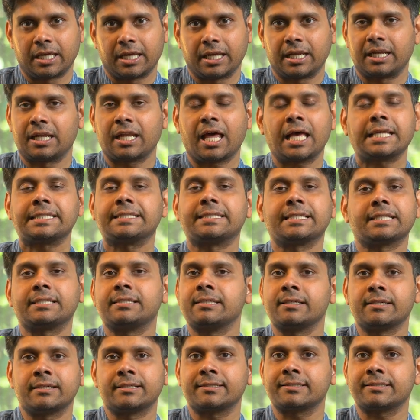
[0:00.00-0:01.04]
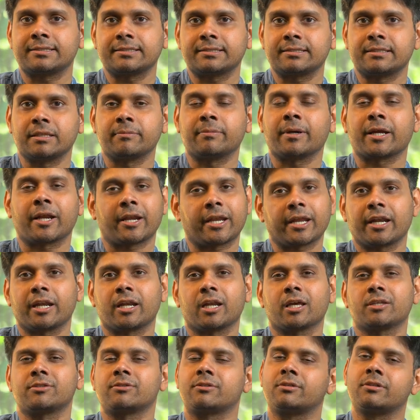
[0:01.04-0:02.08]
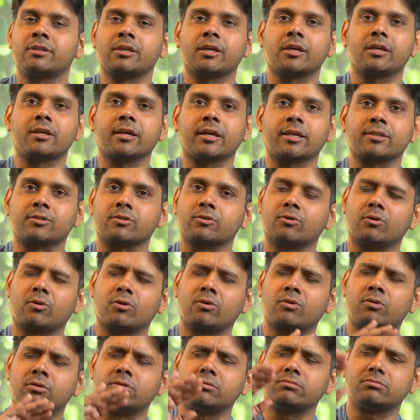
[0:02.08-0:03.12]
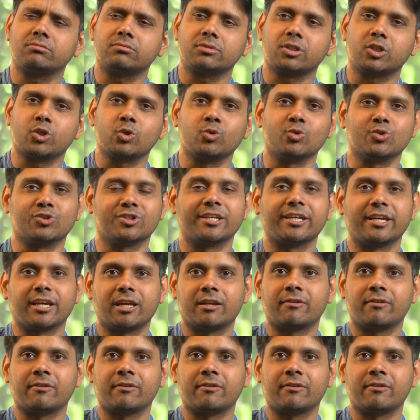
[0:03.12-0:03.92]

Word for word: In last 6 years, the biotech industry has grown huge.